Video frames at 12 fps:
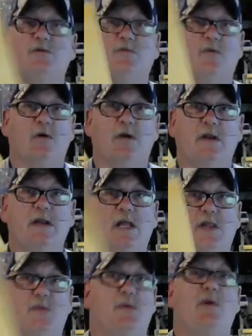for, you can
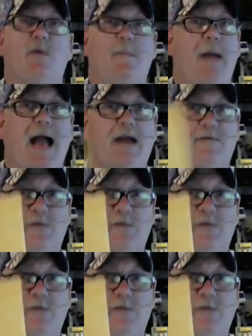get 3 to a pack for